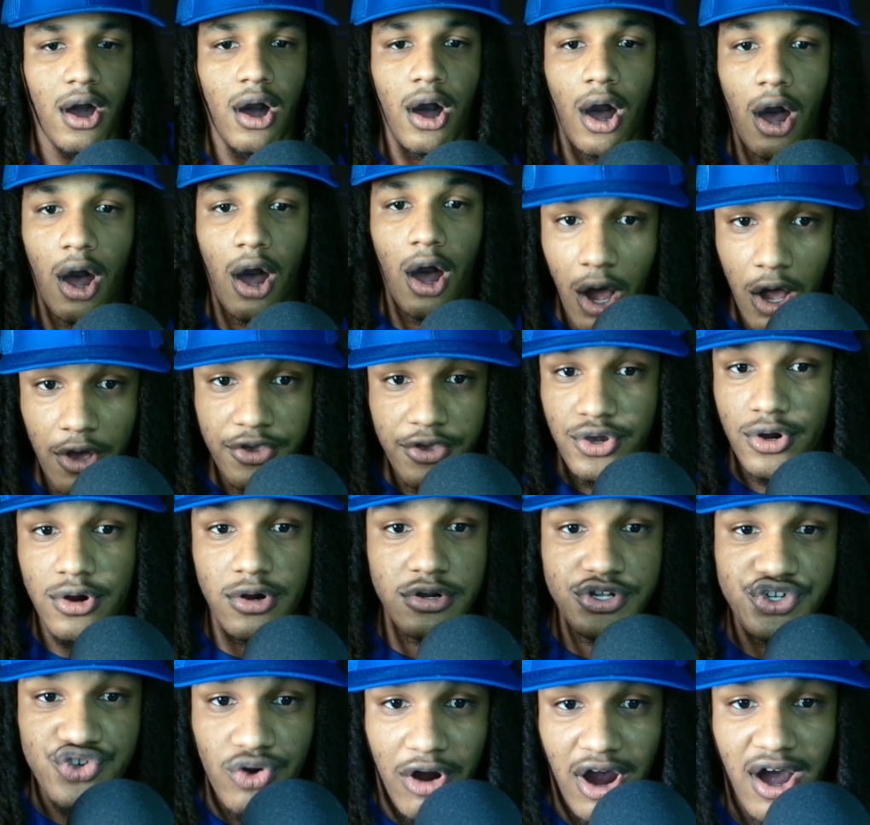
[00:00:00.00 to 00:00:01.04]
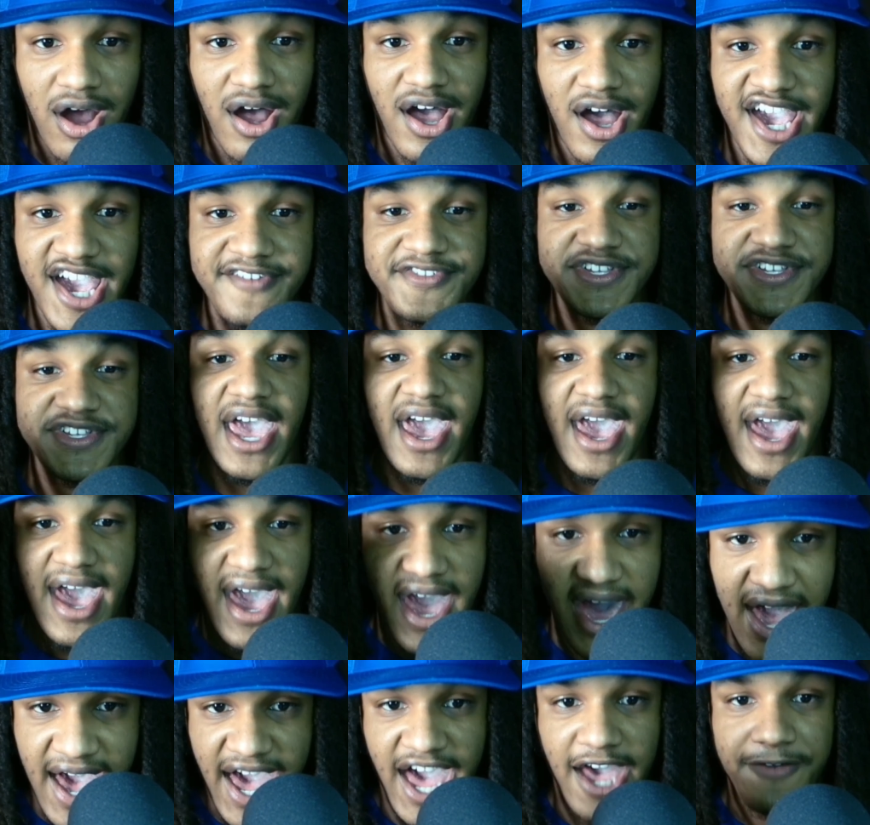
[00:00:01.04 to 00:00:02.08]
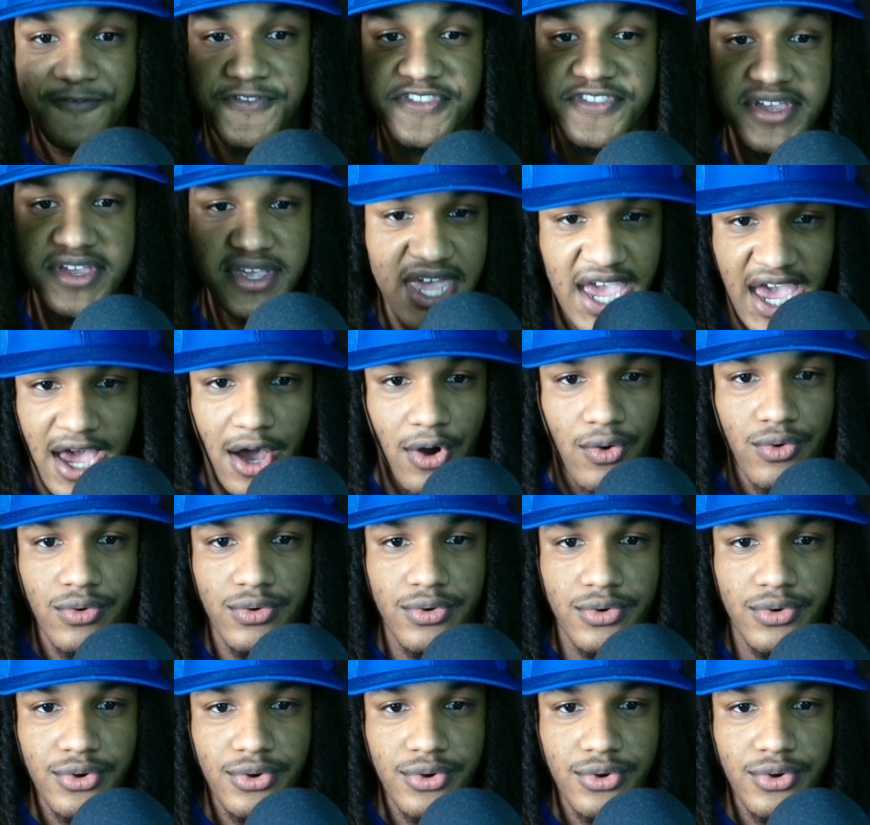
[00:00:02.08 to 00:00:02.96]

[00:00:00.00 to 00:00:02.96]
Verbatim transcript: All your drives have to count.